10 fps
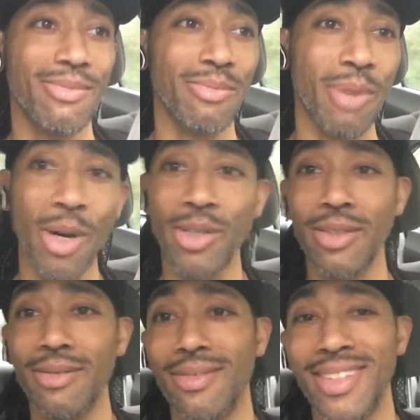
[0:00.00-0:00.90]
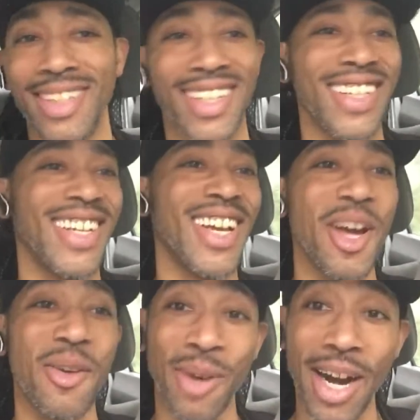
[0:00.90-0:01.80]
person,
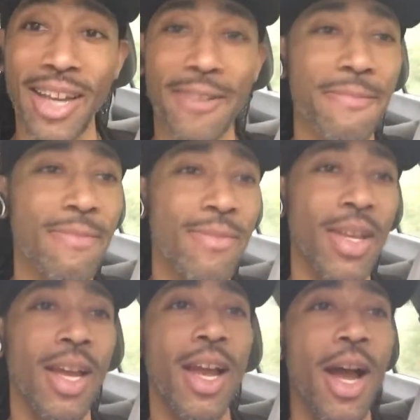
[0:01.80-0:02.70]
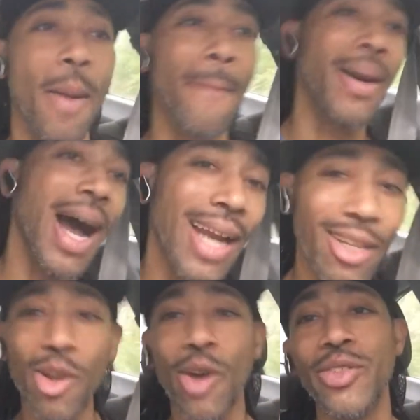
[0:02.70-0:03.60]
right? But how do
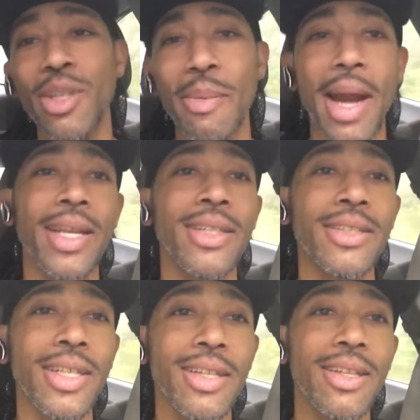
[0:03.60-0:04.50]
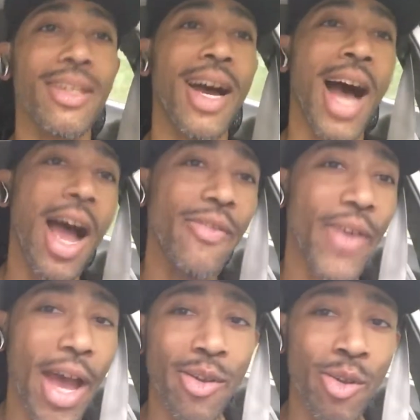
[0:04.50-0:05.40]
you know if somebody is high
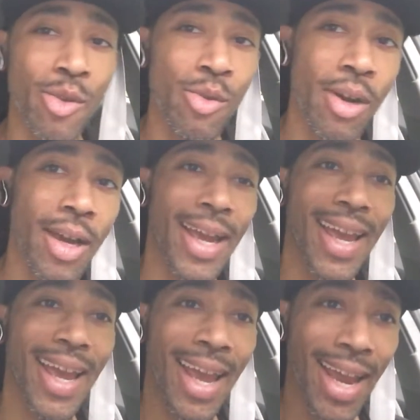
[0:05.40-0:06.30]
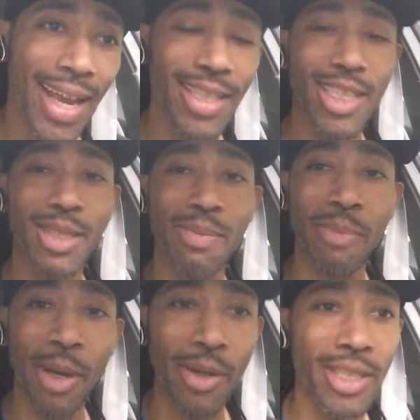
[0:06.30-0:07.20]
value and
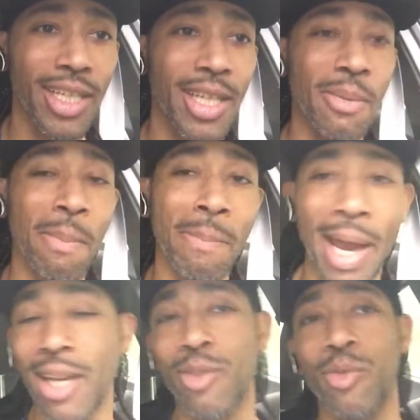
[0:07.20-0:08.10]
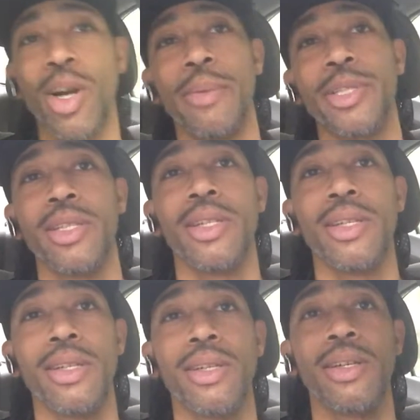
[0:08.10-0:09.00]
spiritually bankrupt?
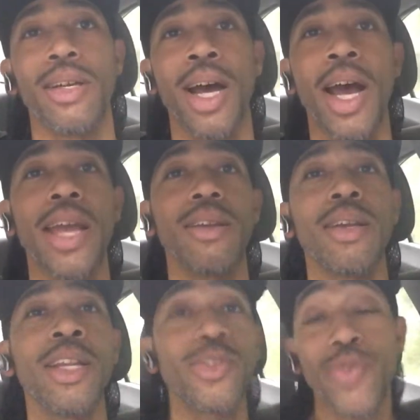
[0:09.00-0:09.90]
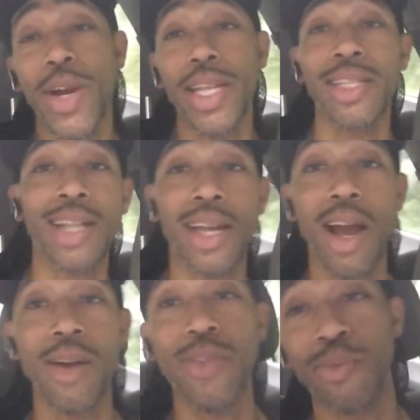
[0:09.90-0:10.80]
All right, and it's funny because, like,
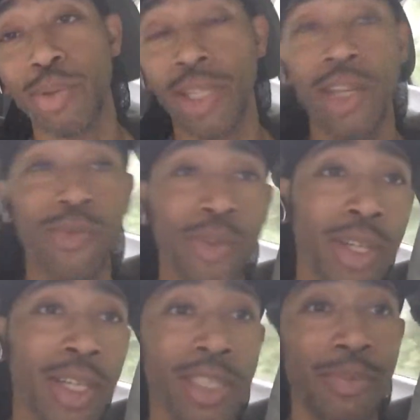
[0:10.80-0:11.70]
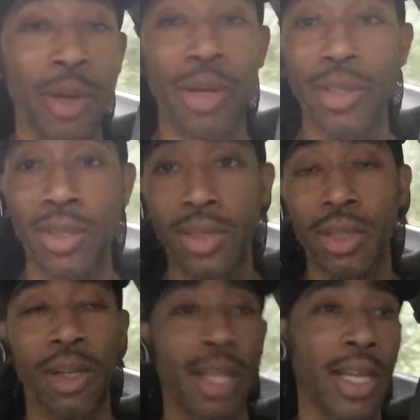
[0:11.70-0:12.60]
I don't even believe really in spirits and
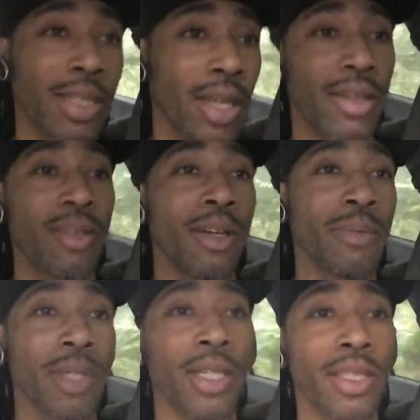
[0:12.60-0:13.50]
shit all like that. You know what I'm saying? That